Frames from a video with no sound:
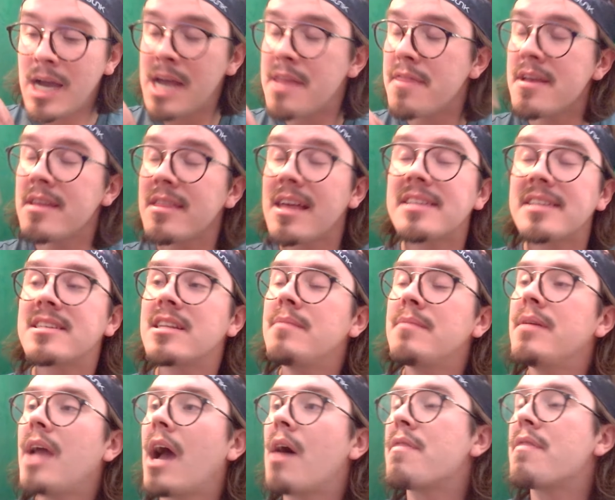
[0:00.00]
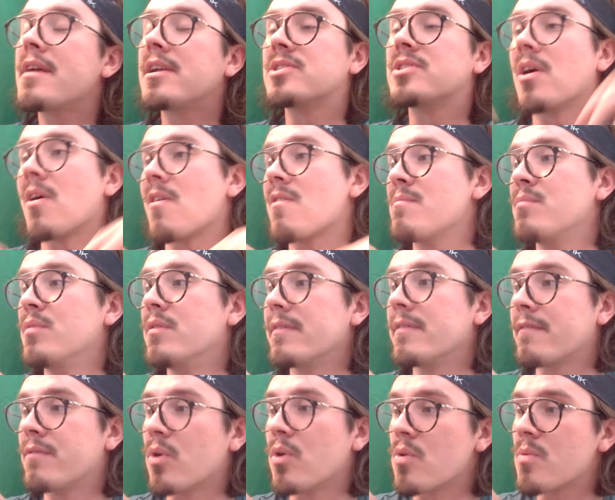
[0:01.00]
And I think that's going to be how things are
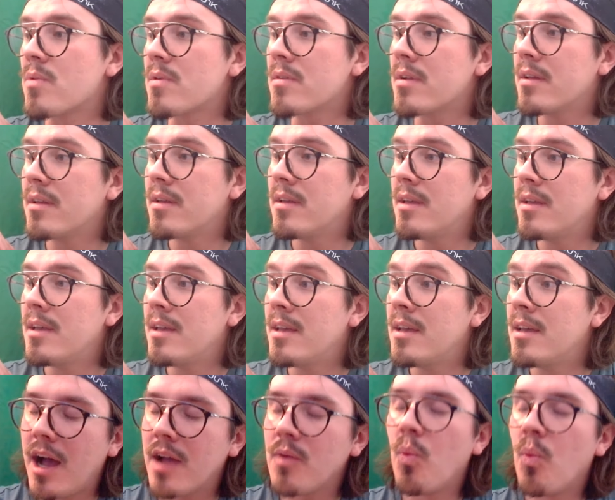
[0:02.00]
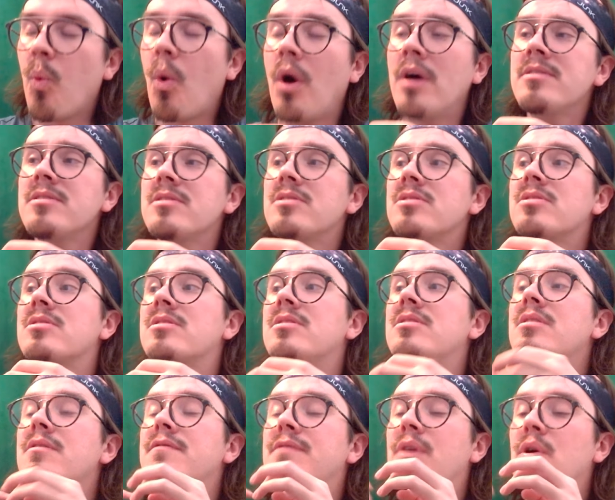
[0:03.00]
moving forward. I want
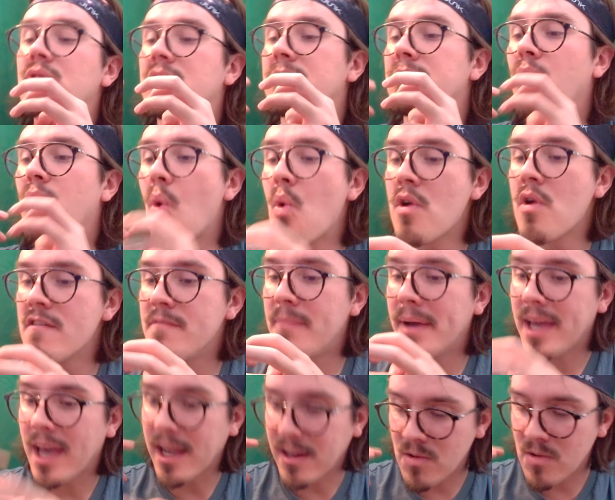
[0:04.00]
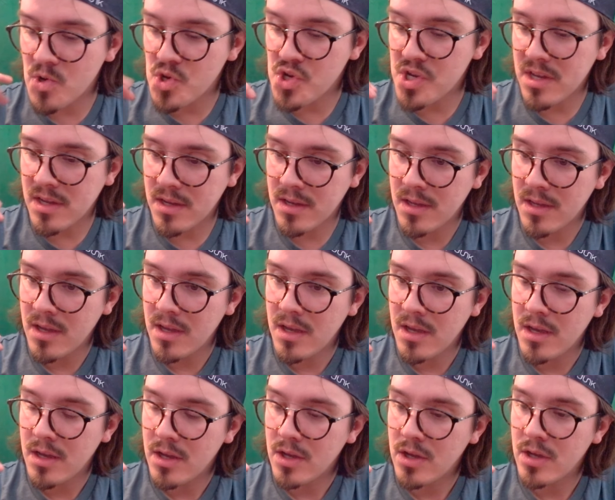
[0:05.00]
to devote more of my energy
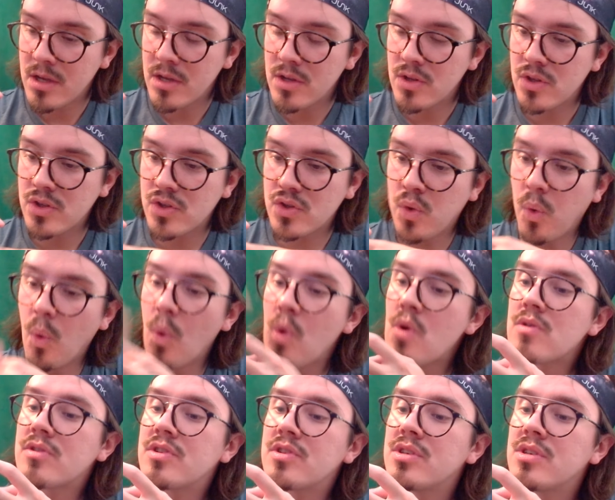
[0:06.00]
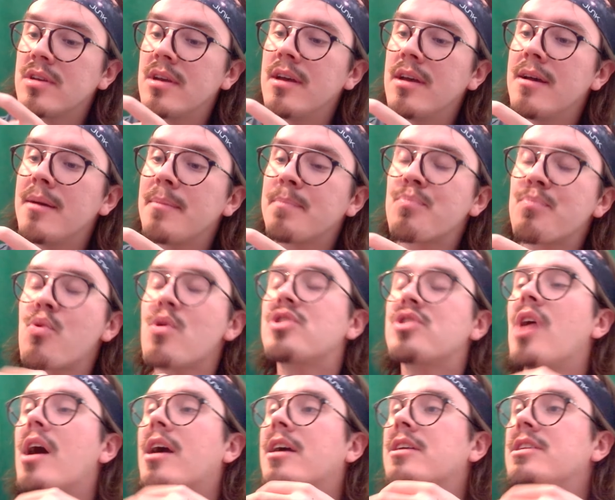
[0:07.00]
towards
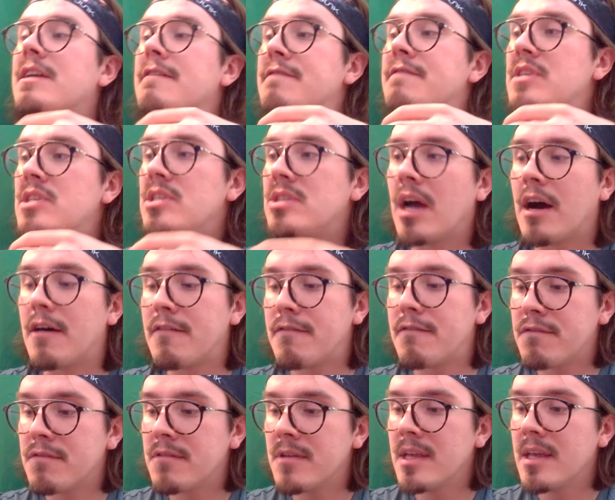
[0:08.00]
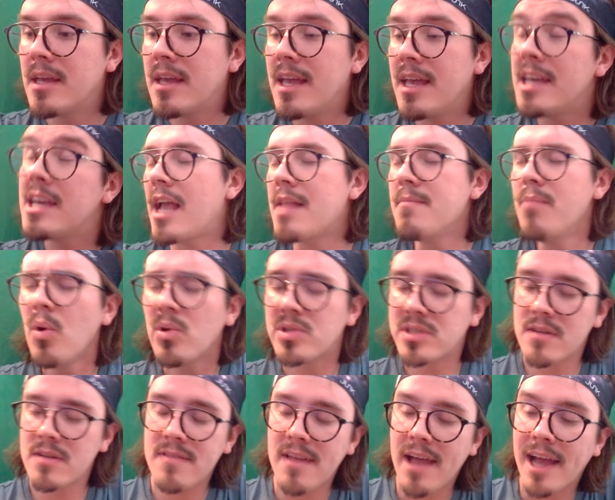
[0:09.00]
productive stuff. And
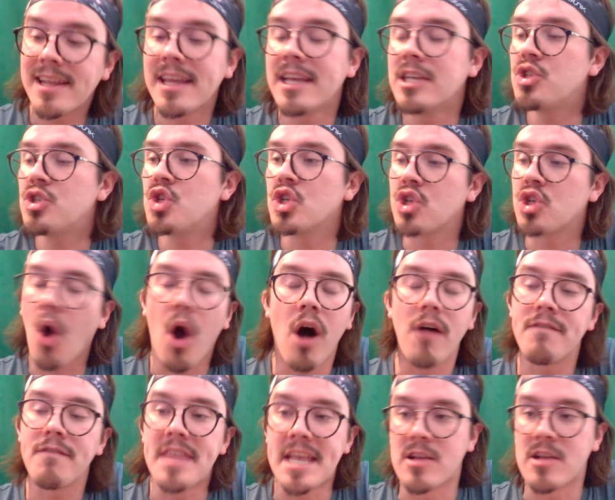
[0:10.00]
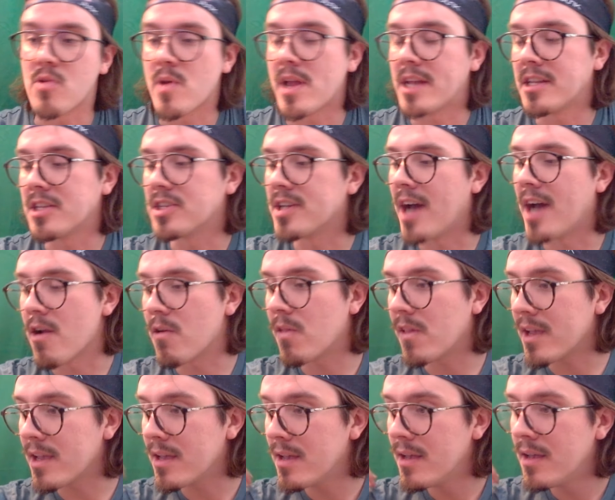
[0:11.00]
most of that is just off the internet
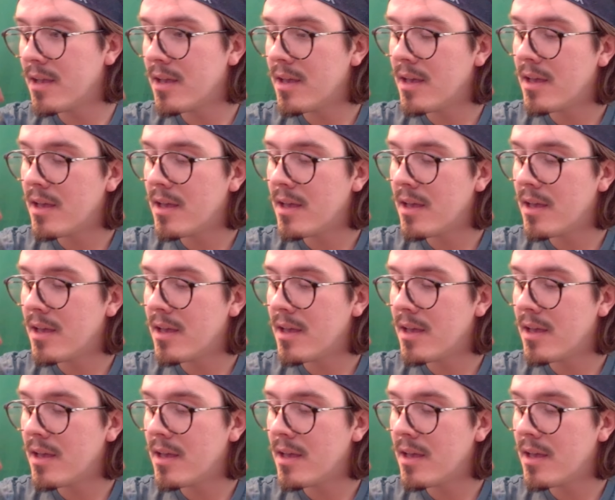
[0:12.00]
entirely.